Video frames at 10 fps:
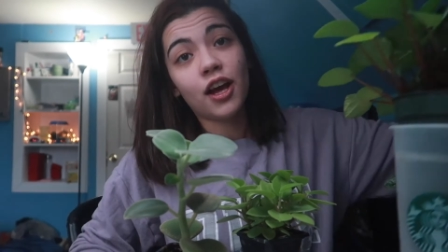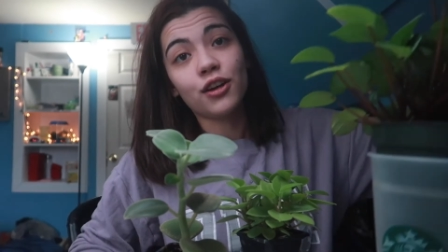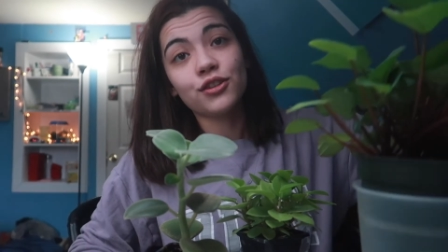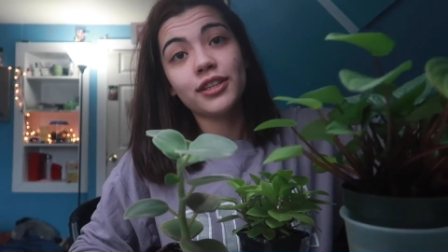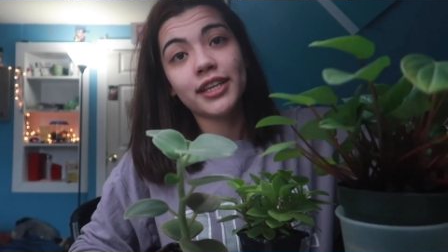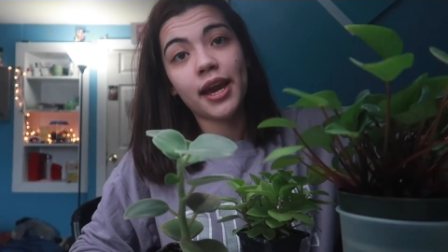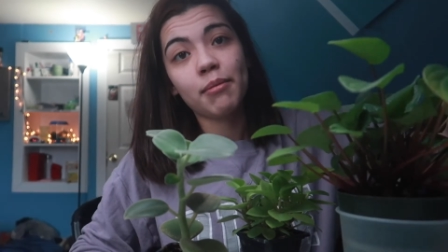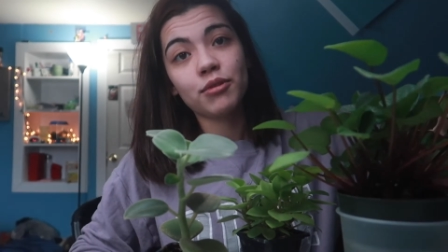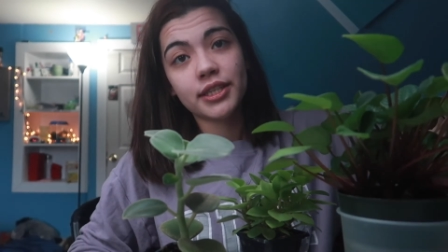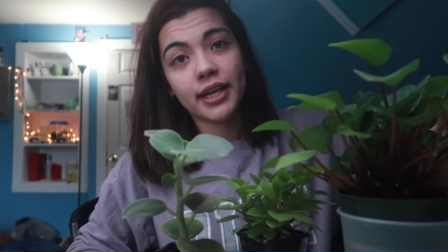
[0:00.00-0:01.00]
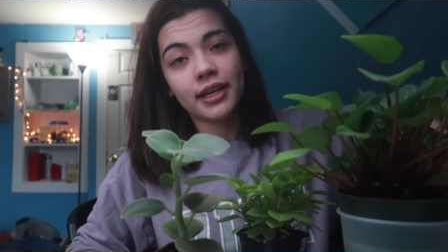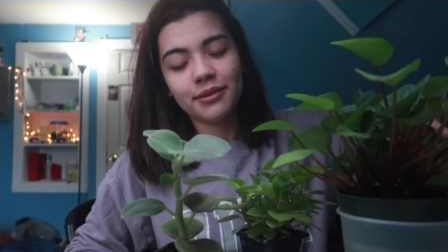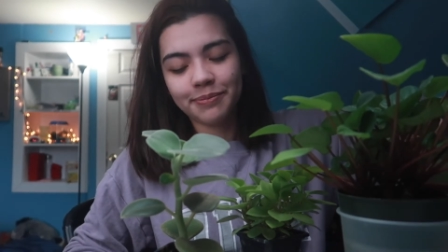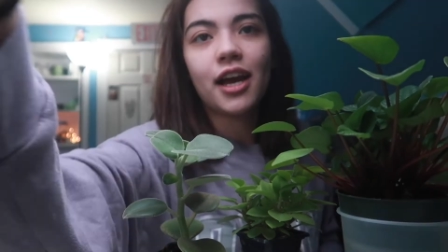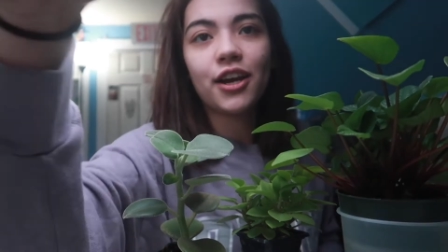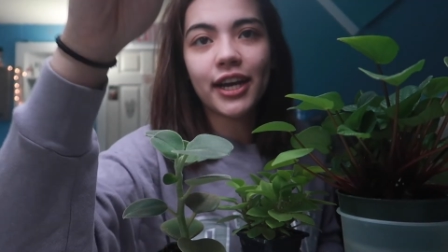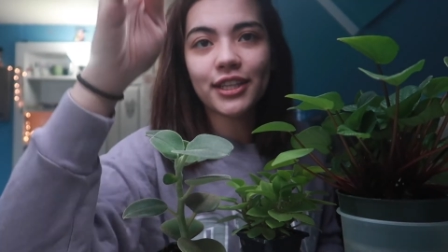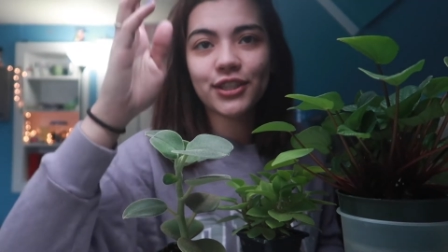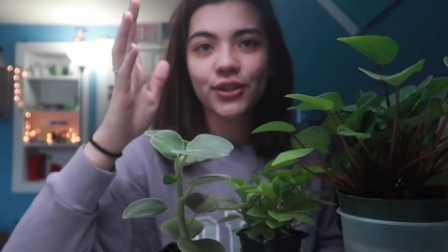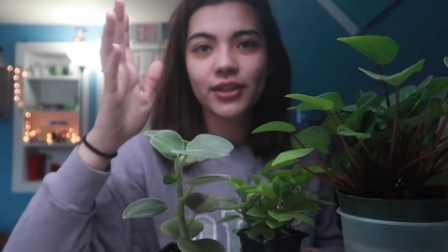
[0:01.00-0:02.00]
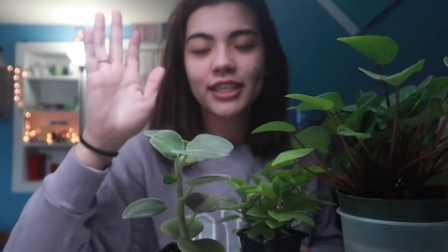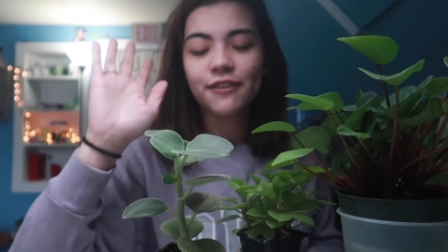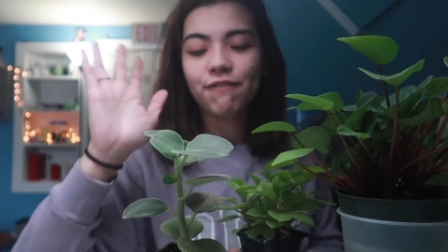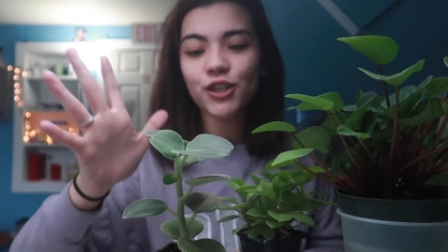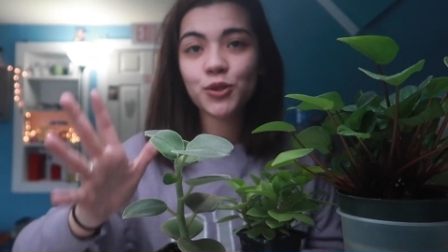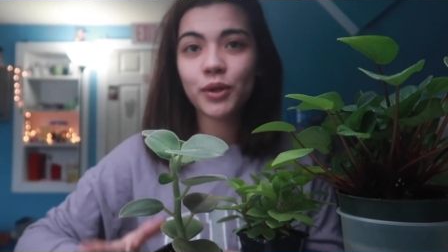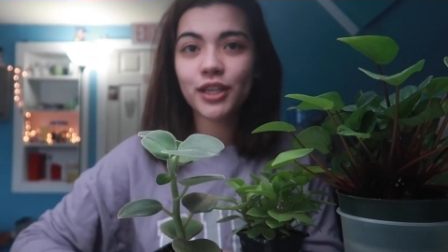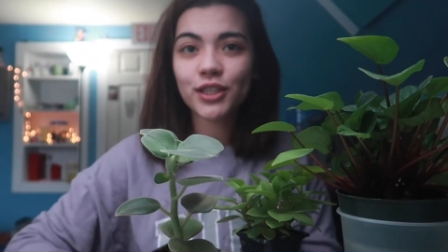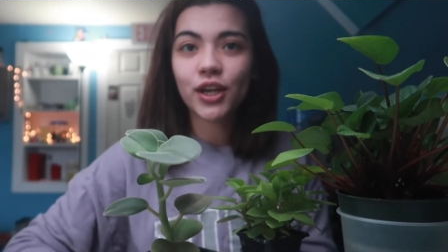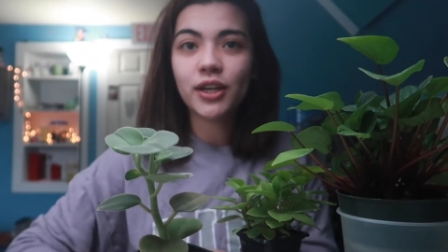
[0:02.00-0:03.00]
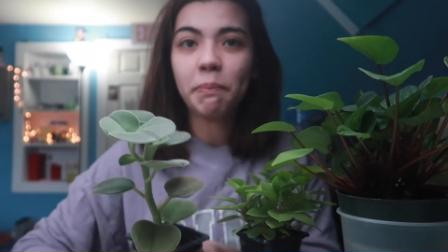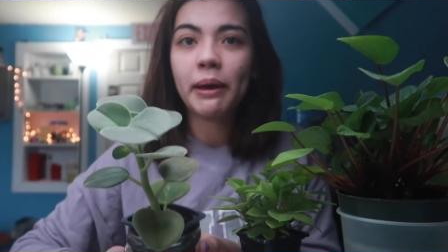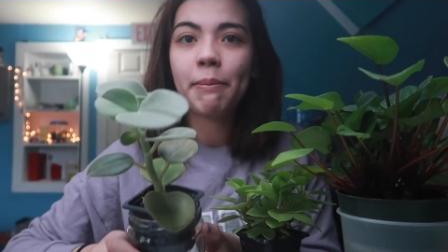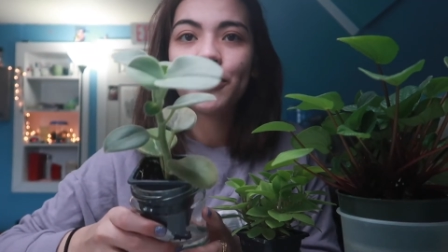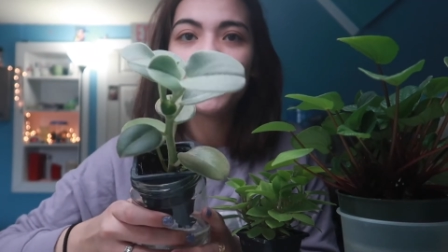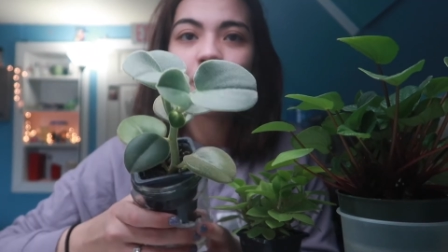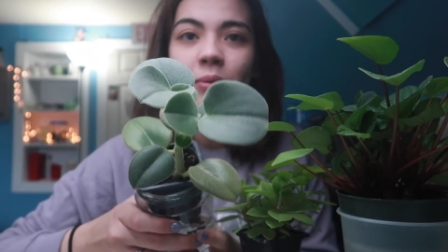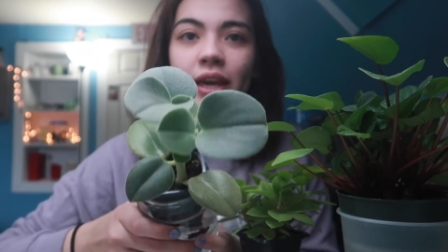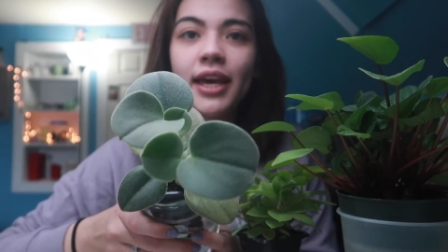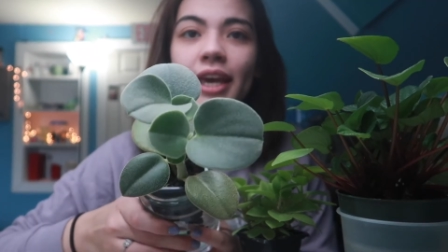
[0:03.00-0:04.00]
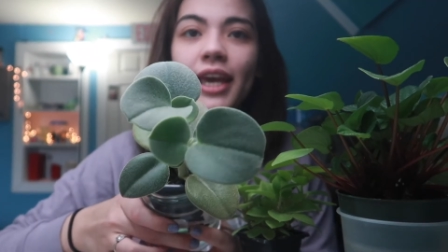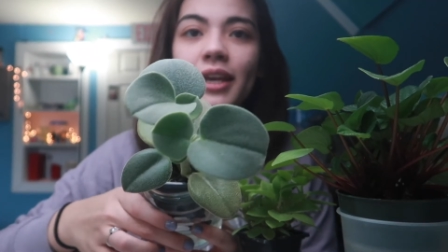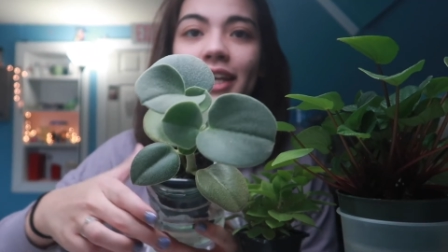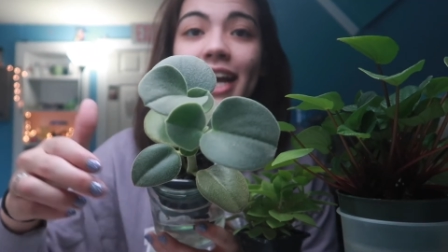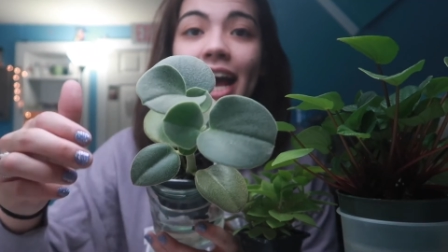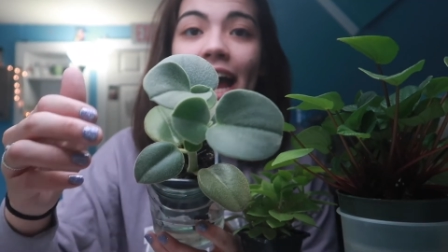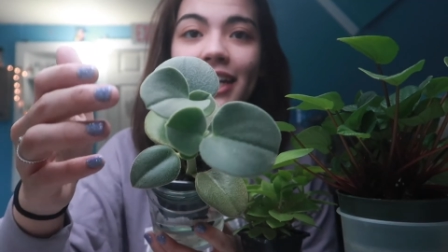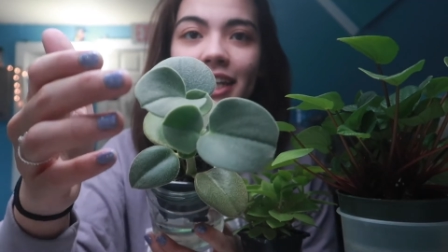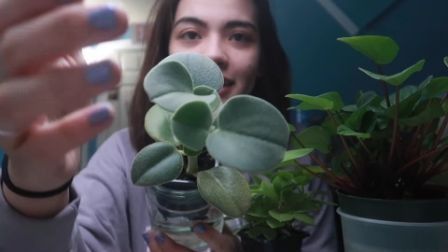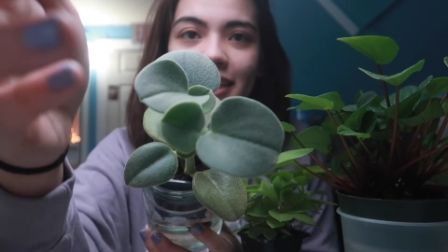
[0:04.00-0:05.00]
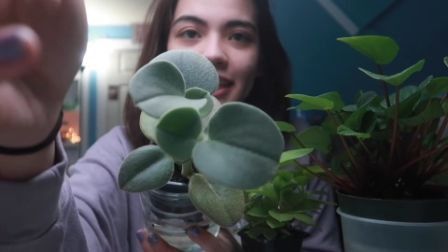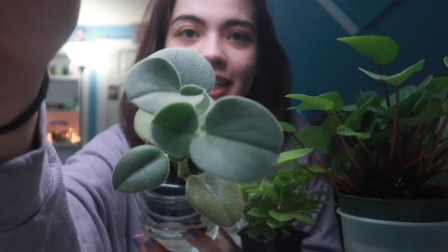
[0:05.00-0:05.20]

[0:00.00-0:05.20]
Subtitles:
Also, the camera's dying. Alright, so this first one is called a Peperomia incana.